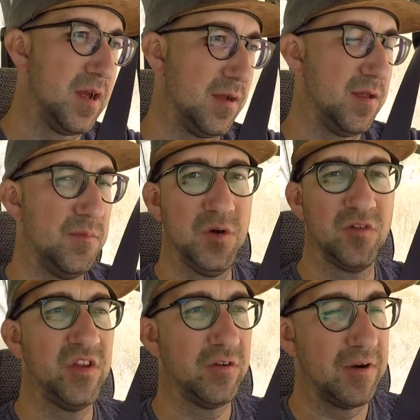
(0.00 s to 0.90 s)
it
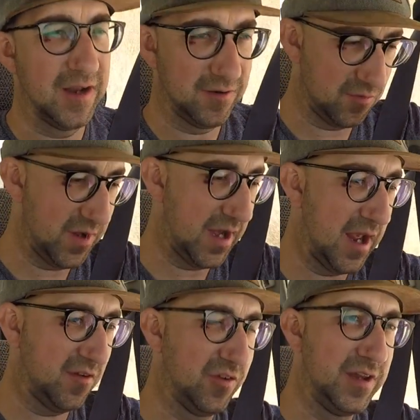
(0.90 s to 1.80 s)
pulls to the right a little bit
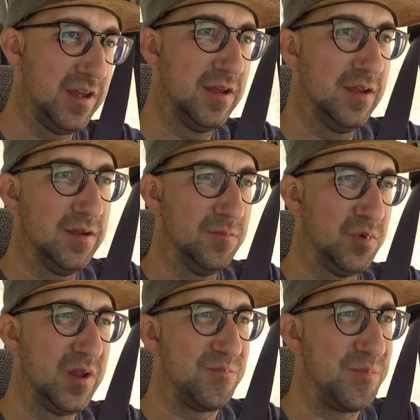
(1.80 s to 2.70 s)
actually.
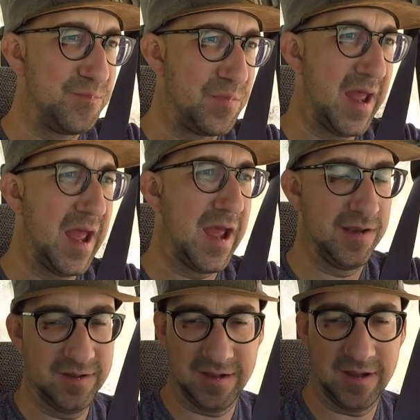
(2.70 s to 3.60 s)
Pretty bad,
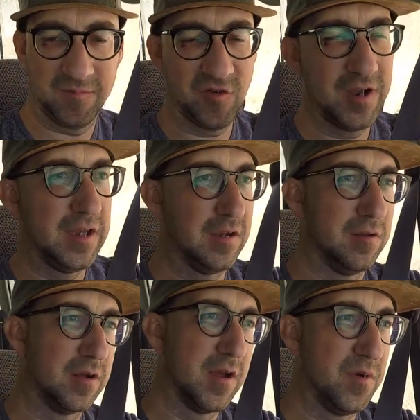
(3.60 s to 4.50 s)
so I need to
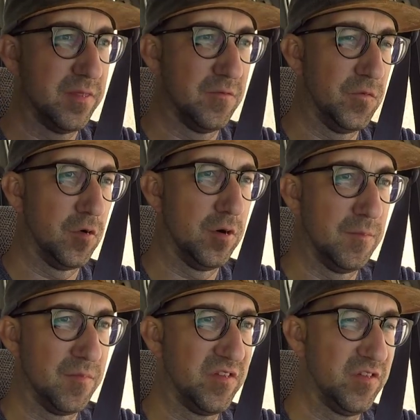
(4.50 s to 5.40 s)
look up on the
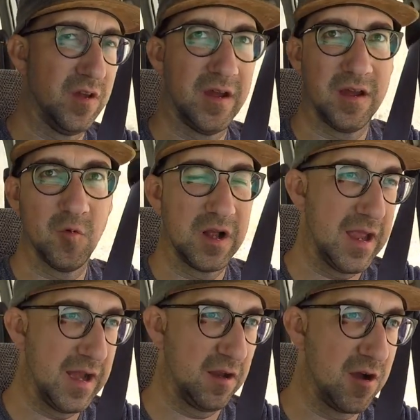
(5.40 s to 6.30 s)
forums what
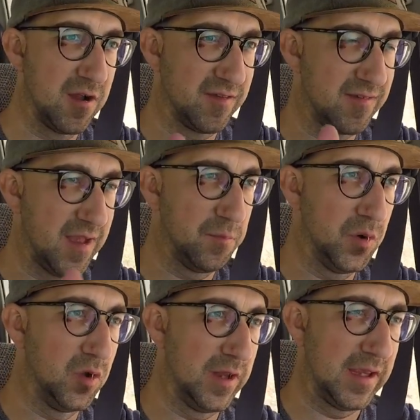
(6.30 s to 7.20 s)
kind of causes that
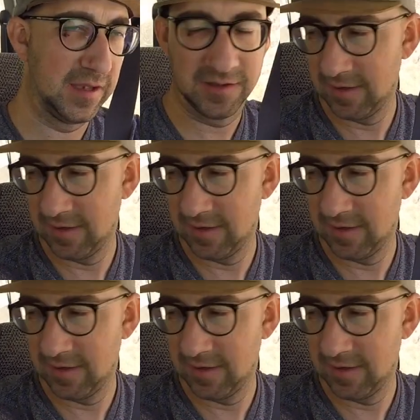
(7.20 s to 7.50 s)
pulling, and